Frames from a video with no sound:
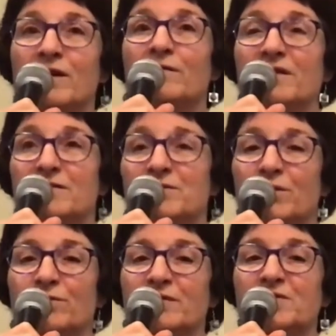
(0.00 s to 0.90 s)
this
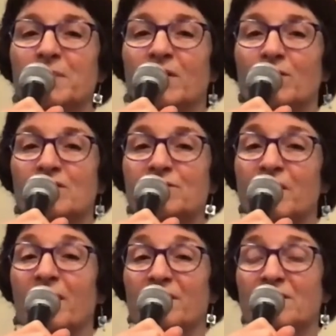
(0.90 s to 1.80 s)
service because
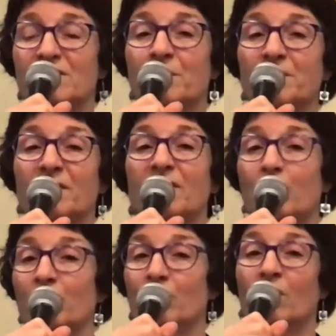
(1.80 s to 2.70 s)
faith is something that
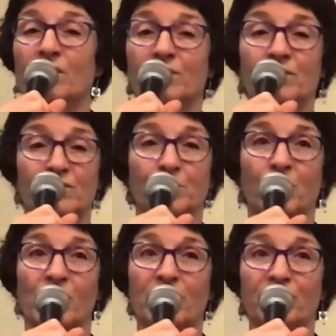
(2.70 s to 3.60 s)
we all could use
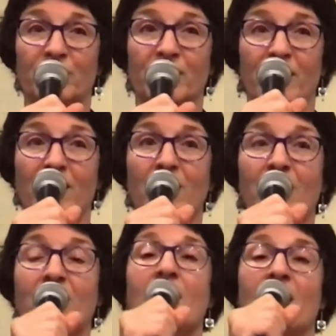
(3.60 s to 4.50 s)
more of.
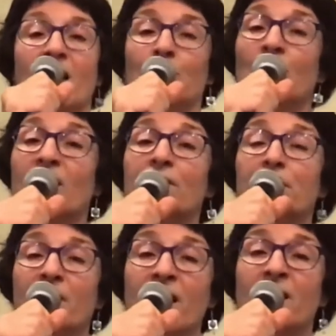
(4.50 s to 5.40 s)
And what I
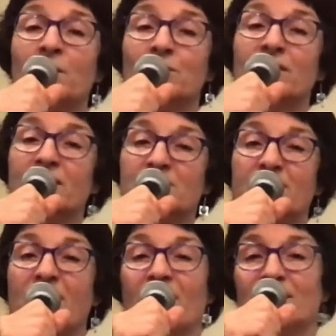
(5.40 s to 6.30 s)
found is
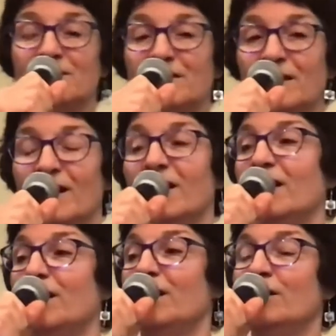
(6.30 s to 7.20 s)
that
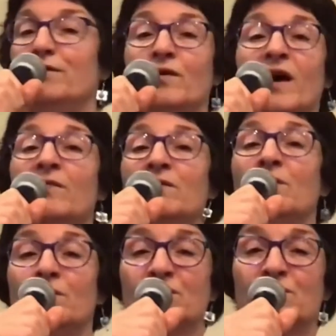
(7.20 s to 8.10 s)
if you haven't
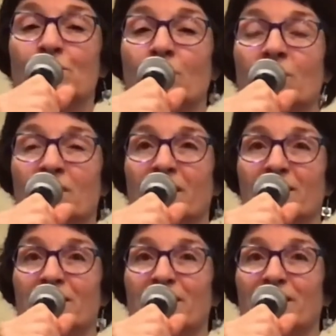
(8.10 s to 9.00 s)
noticed the world
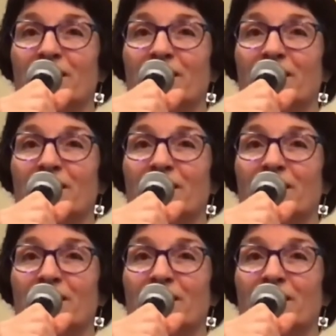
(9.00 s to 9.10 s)
lately,